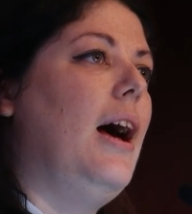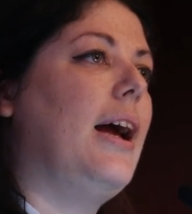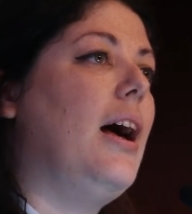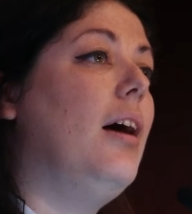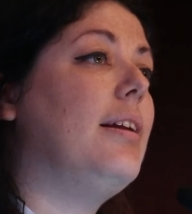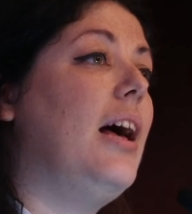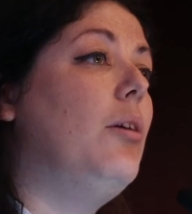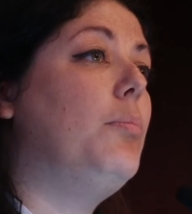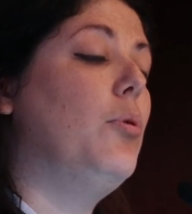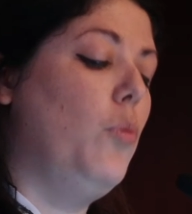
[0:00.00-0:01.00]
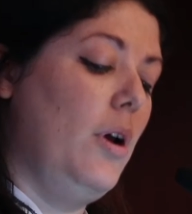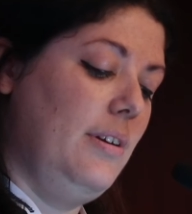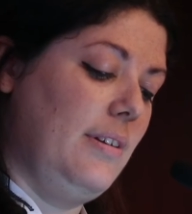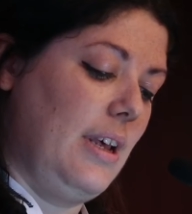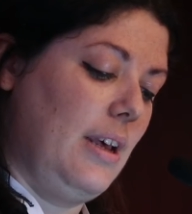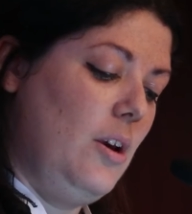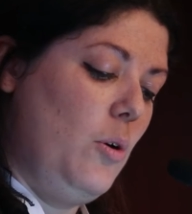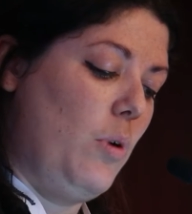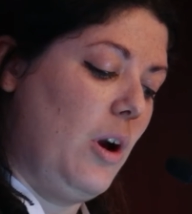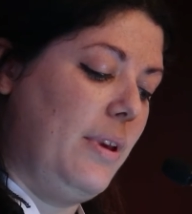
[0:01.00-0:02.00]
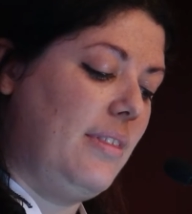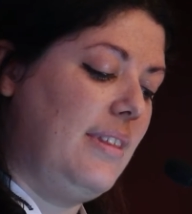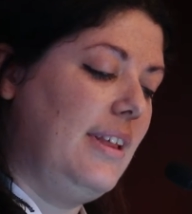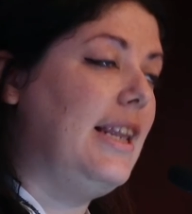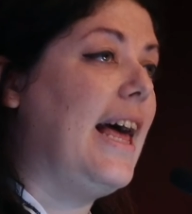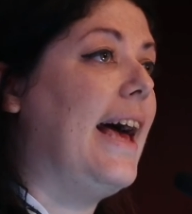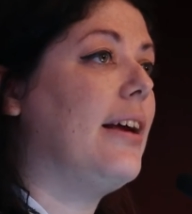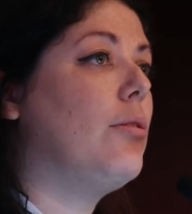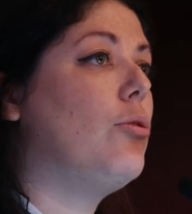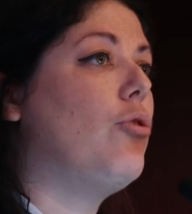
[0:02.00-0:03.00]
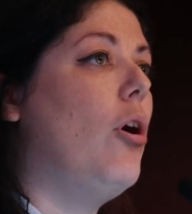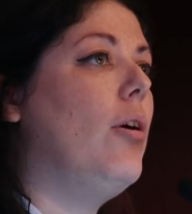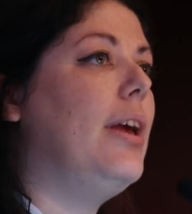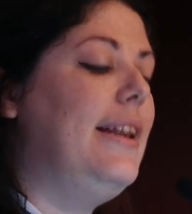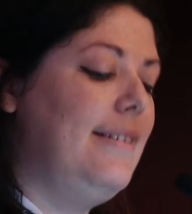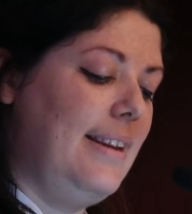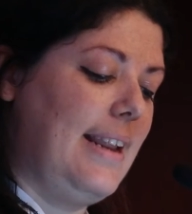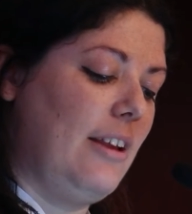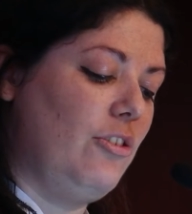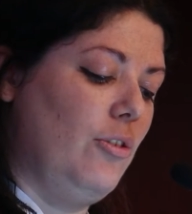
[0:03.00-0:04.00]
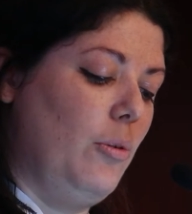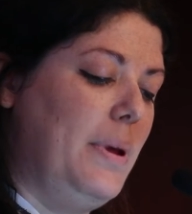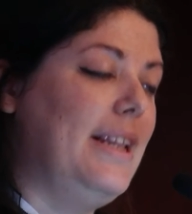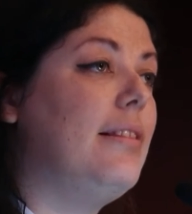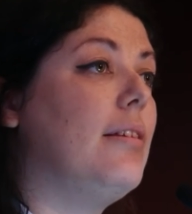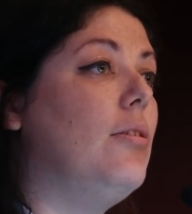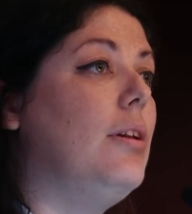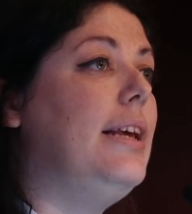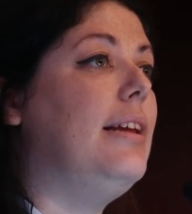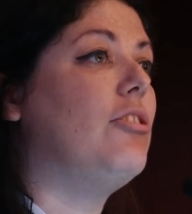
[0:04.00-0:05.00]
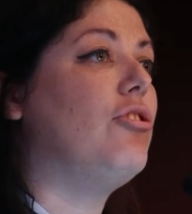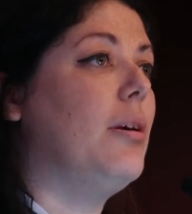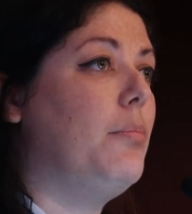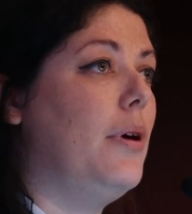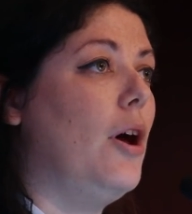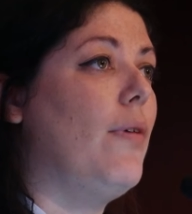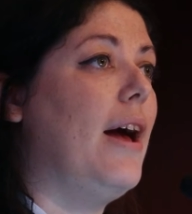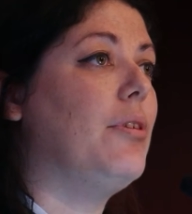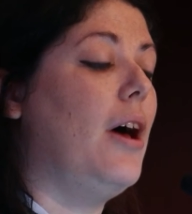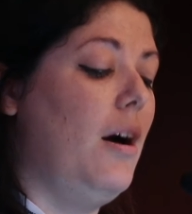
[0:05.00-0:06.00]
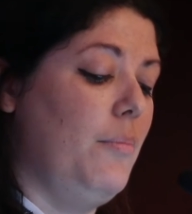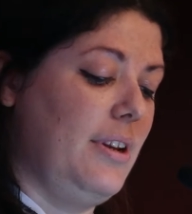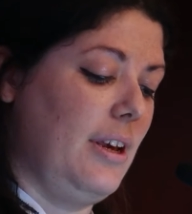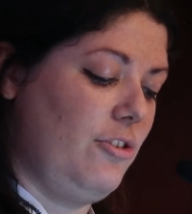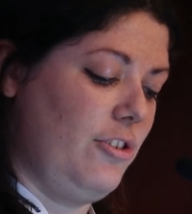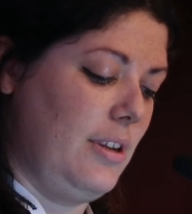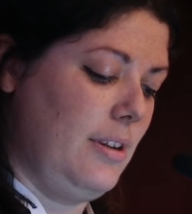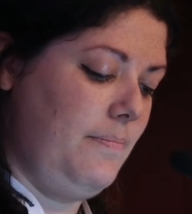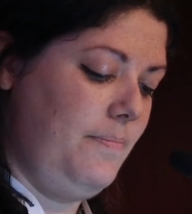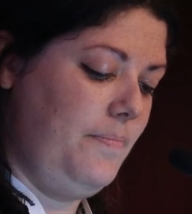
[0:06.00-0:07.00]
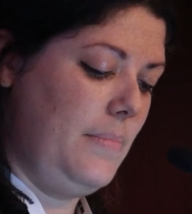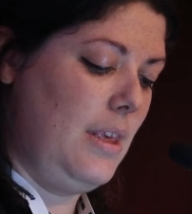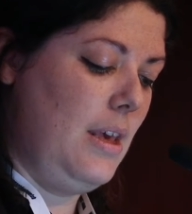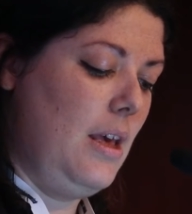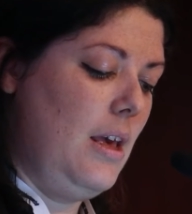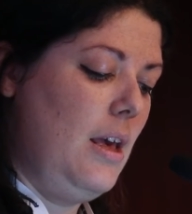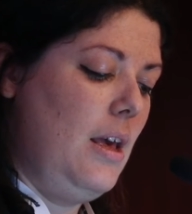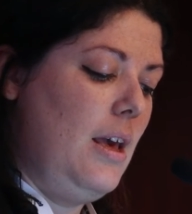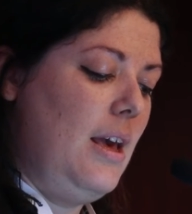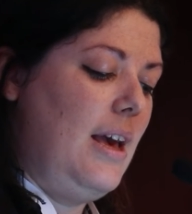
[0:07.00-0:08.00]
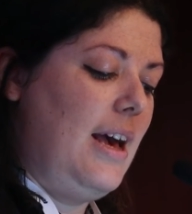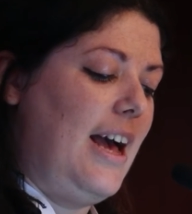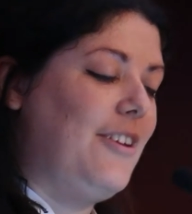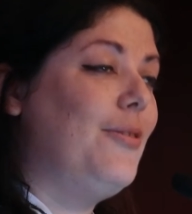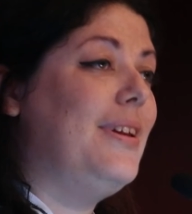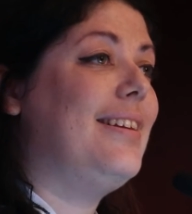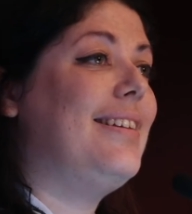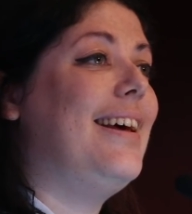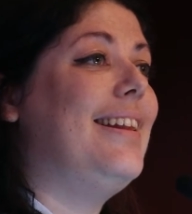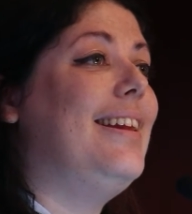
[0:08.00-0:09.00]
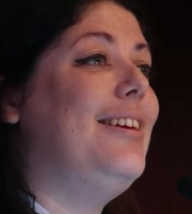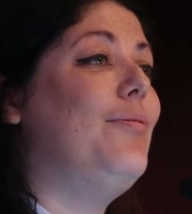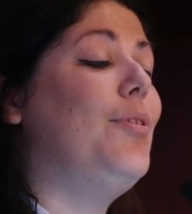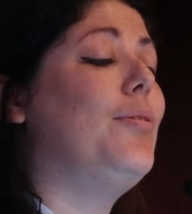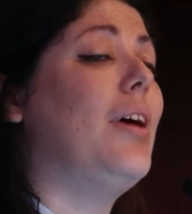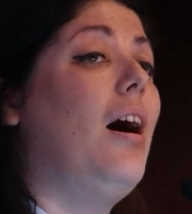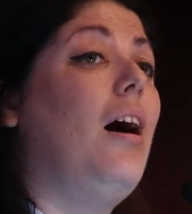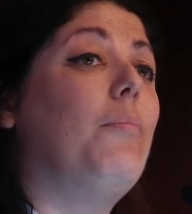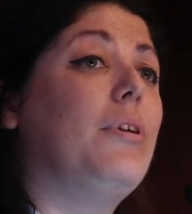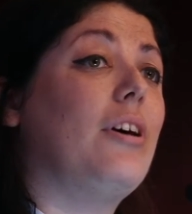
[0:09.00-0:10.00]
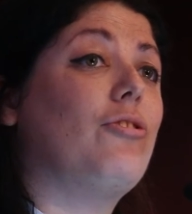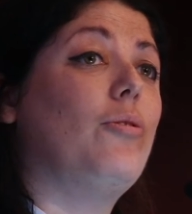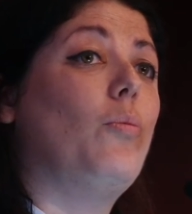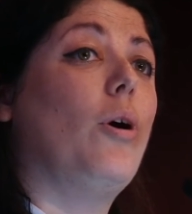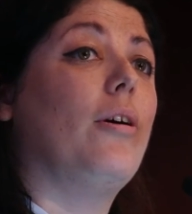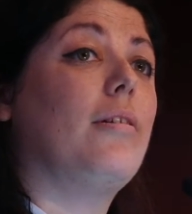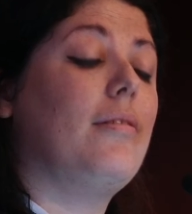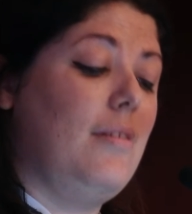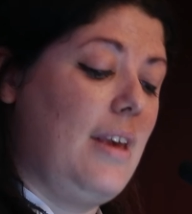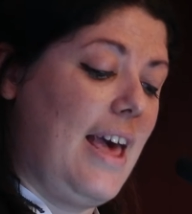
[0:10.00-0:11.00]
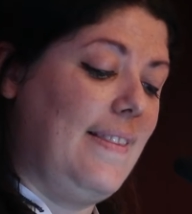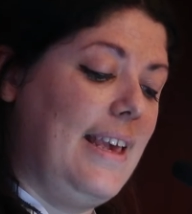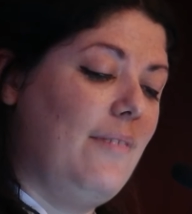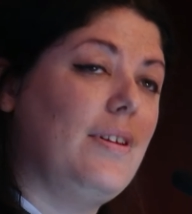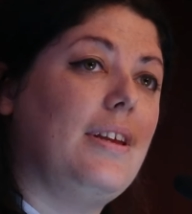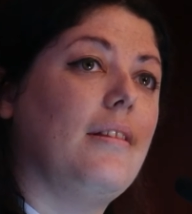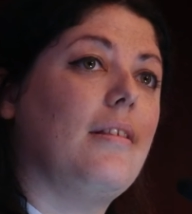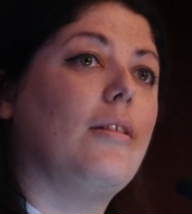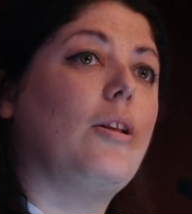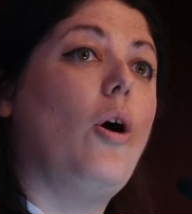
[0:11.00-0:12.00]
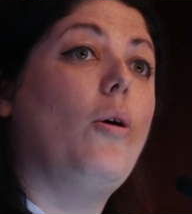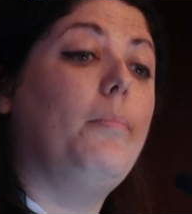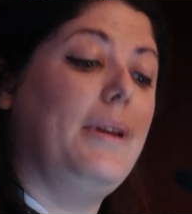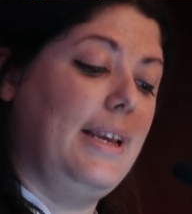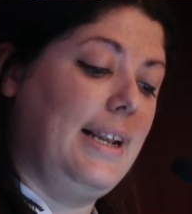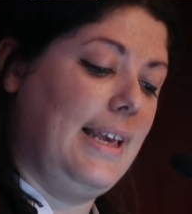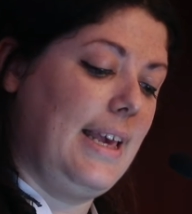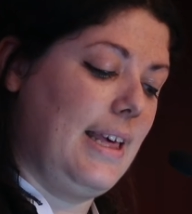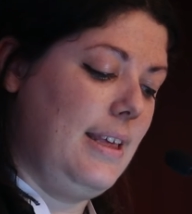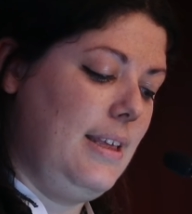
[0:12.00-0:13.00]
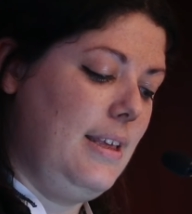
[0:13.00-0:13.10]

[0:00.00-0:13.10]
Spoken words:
I can't help but wonder why we still lack strong international political leadership around harm reduction. I don't need to tell any of you that harm reduction works, and the evidence has long been clear.